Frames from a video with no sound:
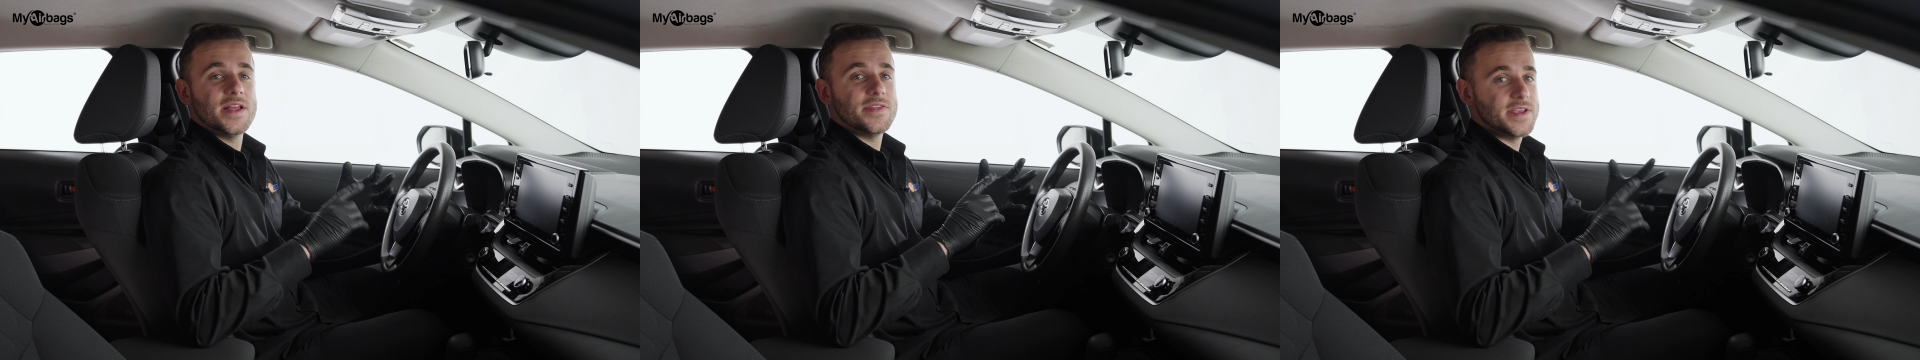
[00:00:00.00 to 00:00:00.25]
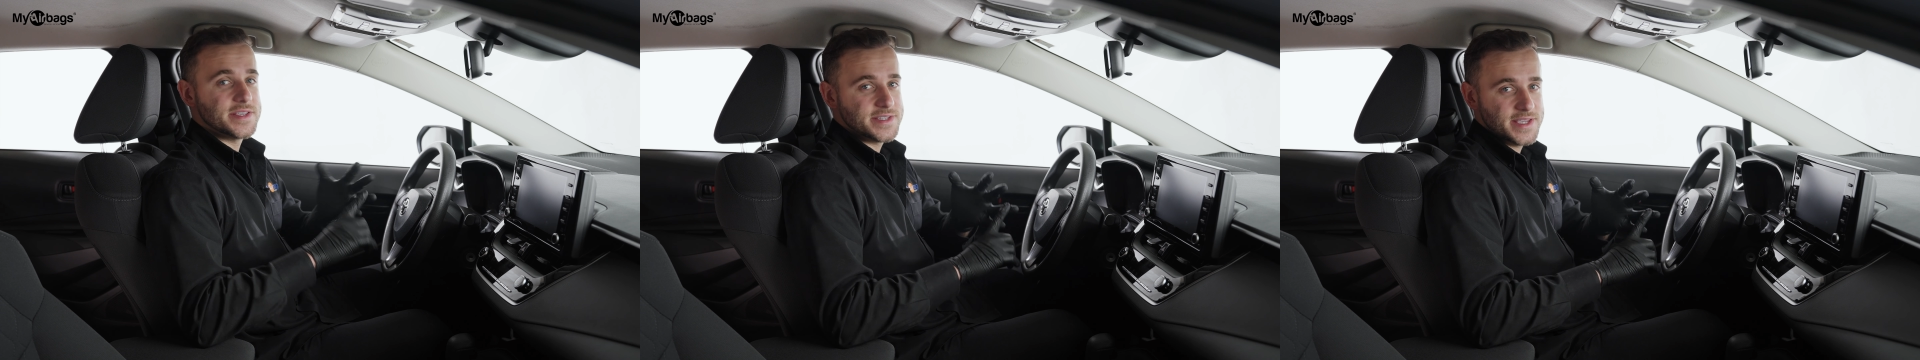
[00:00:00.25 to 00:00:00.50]

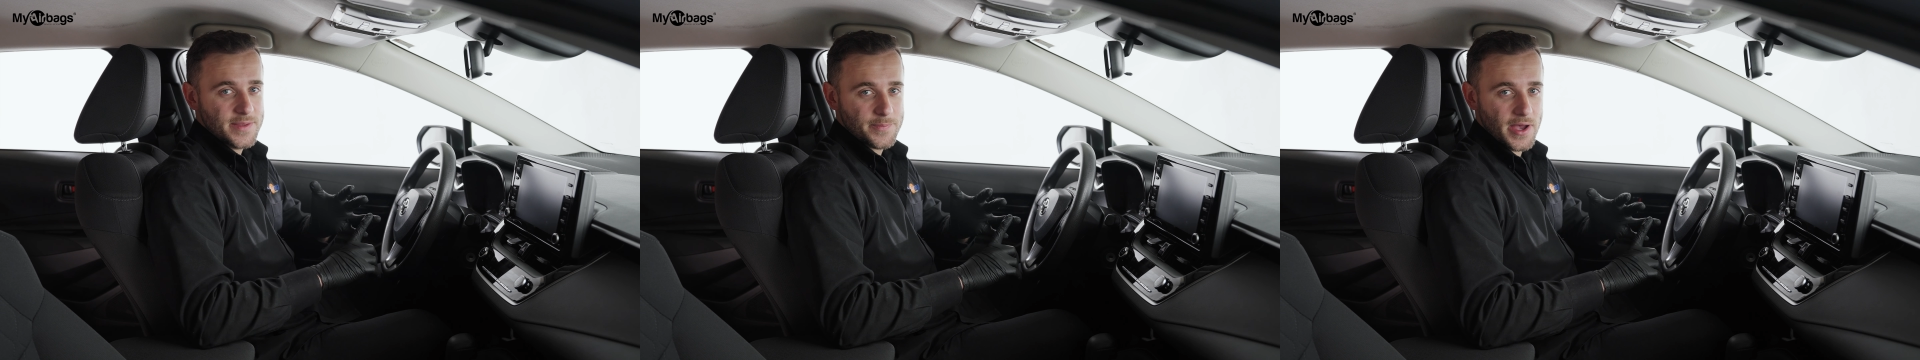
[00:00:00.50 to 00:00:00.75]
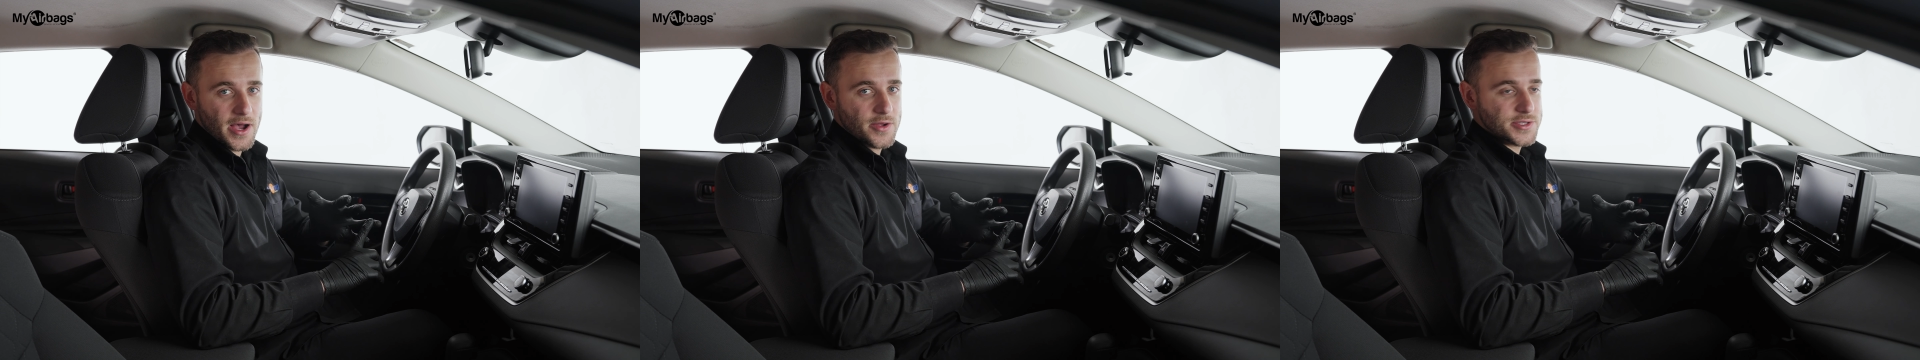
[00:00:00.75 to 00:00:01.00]
the seat
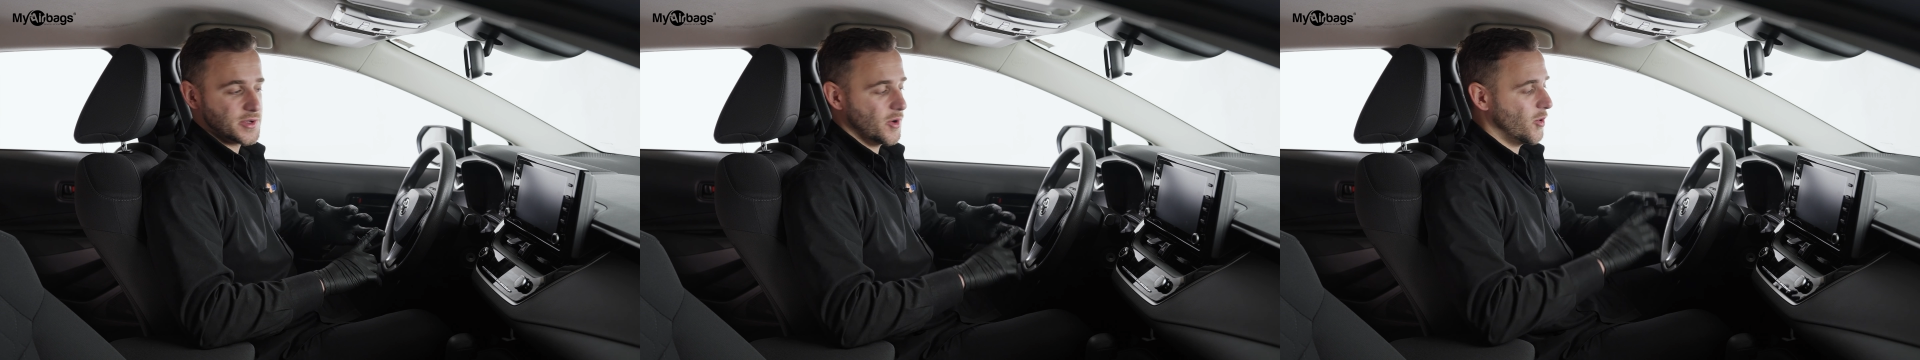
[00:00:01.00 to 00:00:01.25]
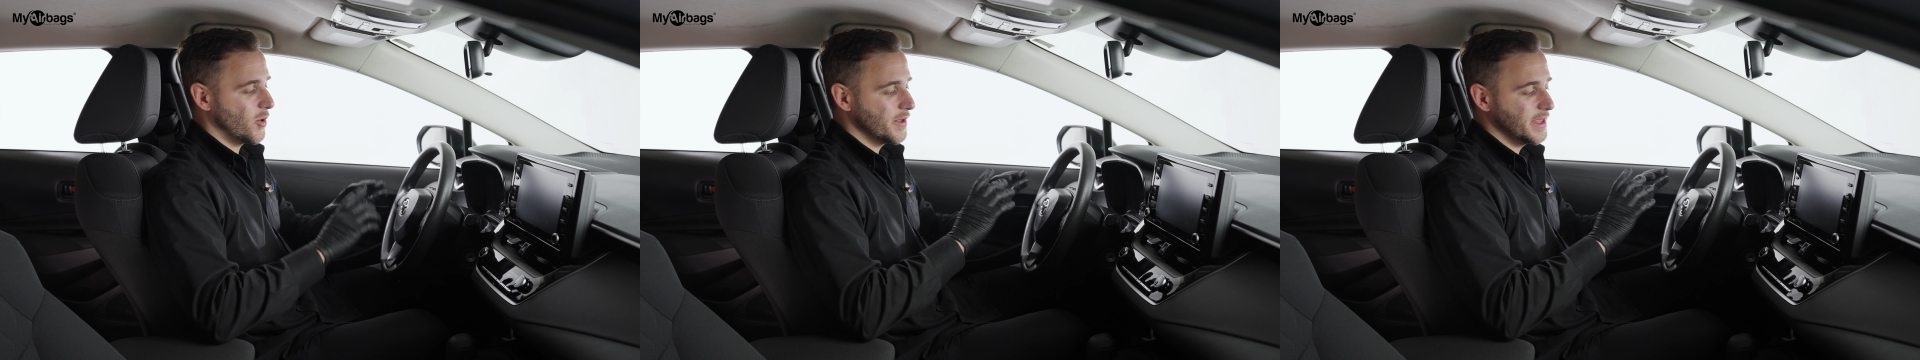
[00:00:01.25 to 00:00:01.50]
belts,
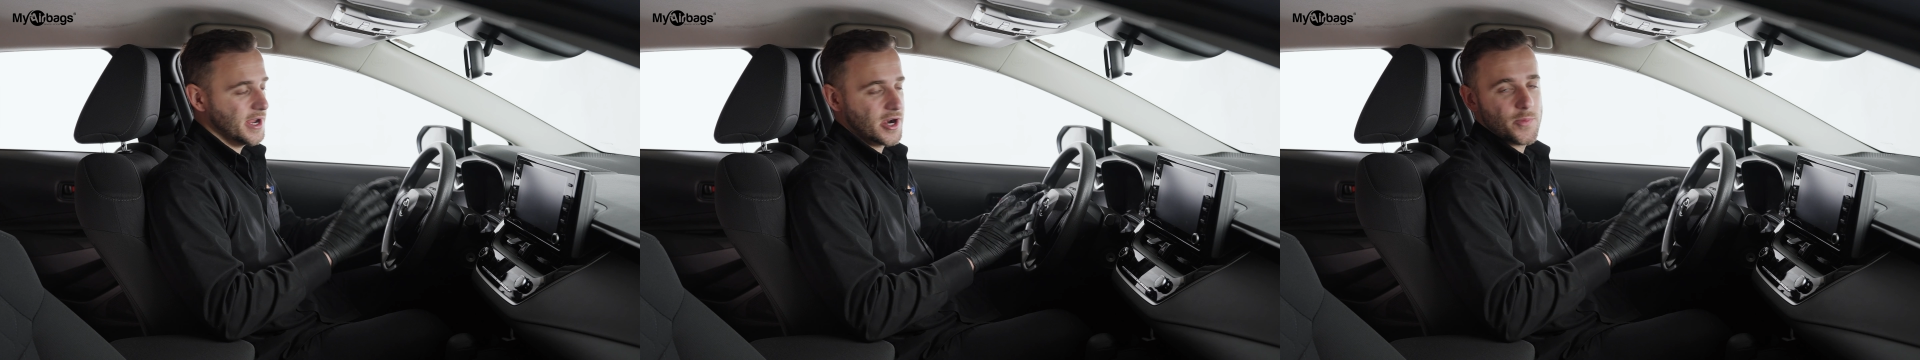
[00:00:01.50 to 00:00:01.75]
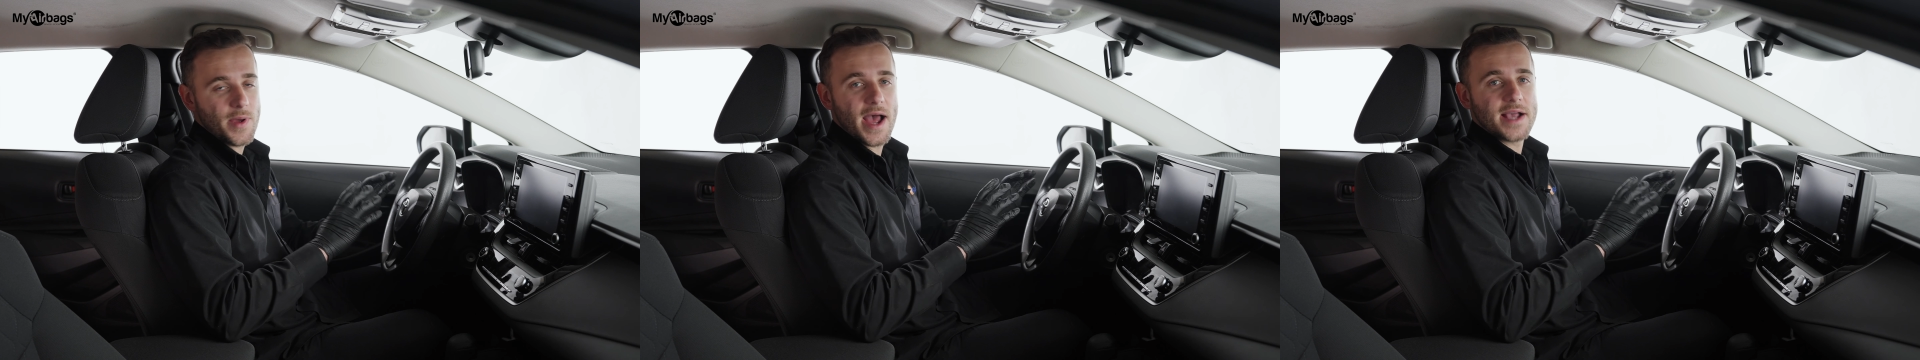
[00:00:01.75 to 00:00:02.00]
or the
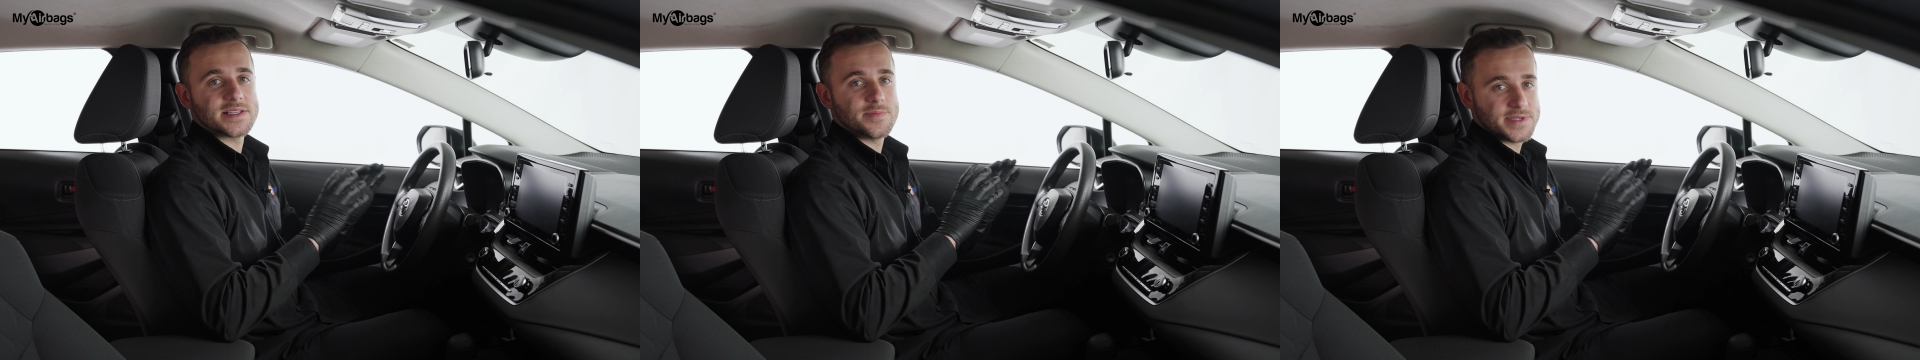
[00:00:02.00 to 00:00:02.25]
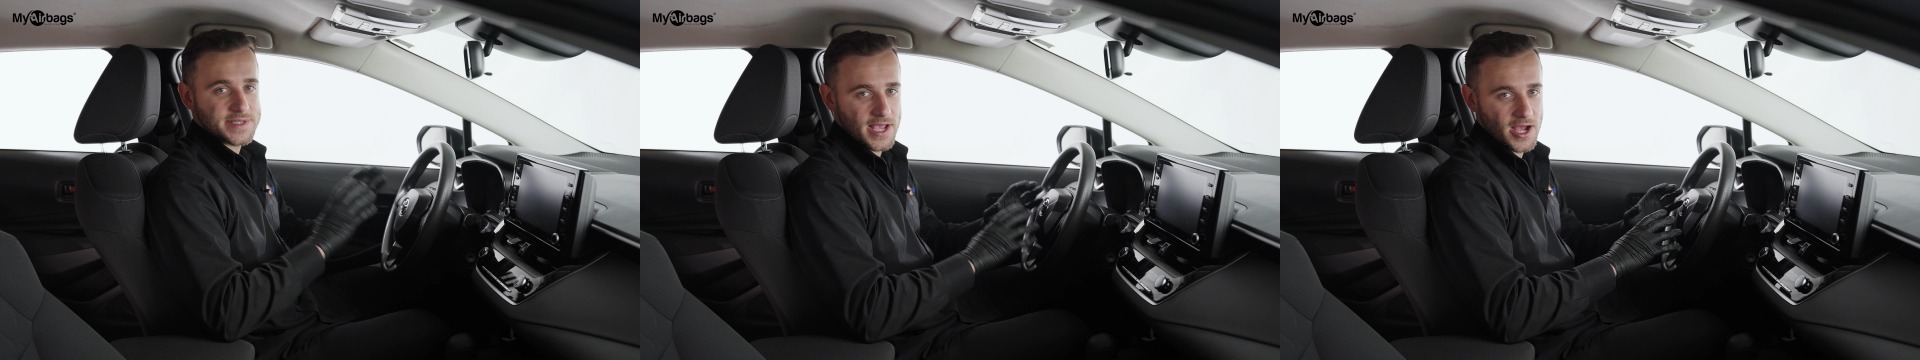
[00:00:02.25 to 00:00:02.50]
airbags
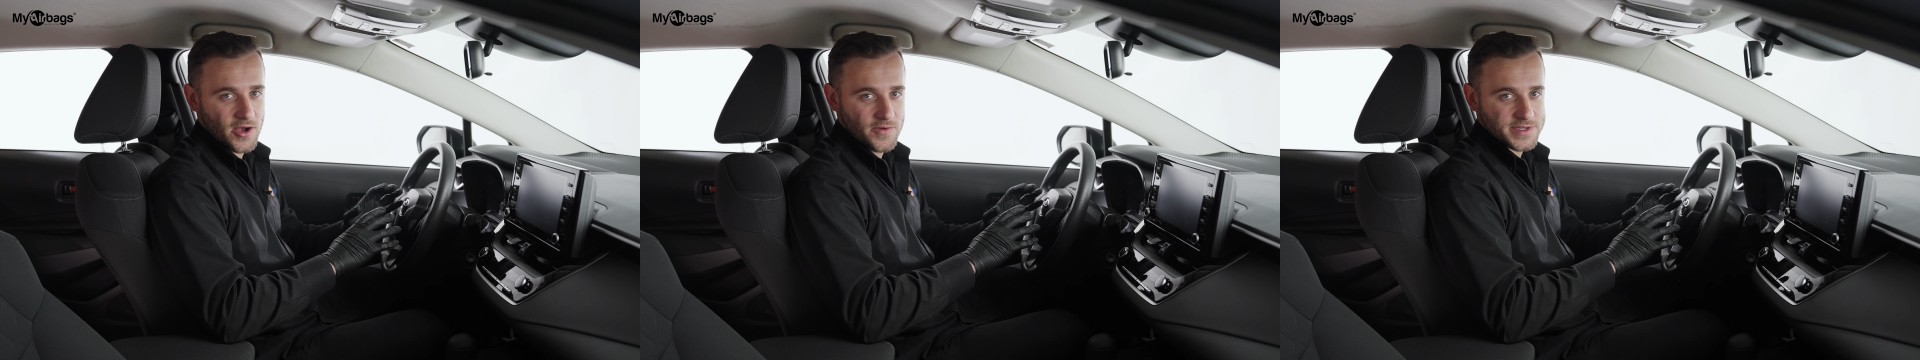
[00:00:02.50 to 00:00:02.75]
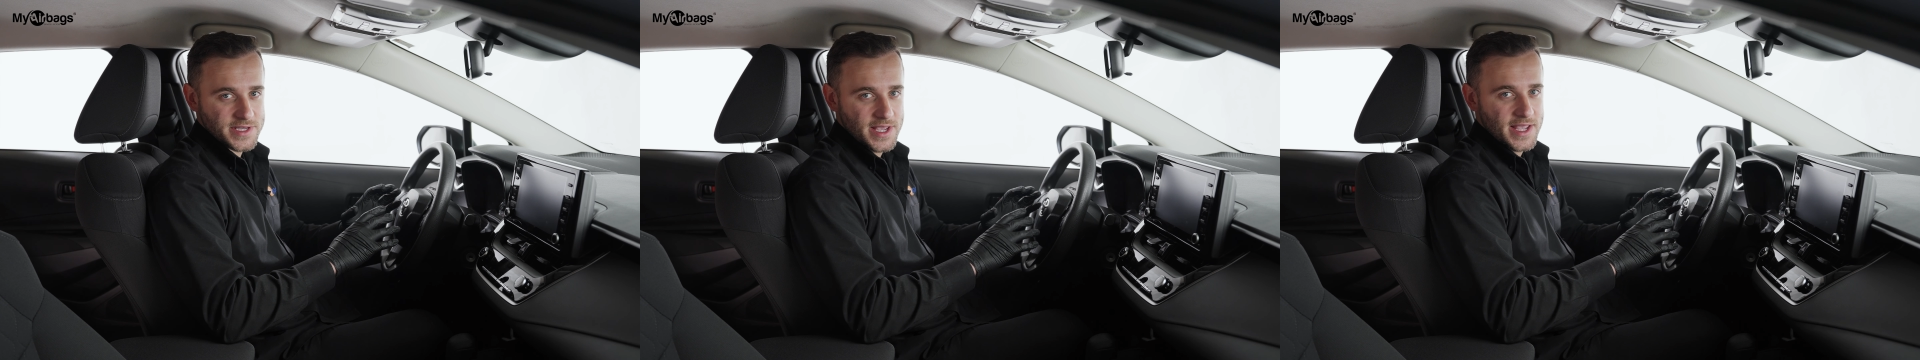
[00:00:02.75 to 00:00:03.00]
themselves,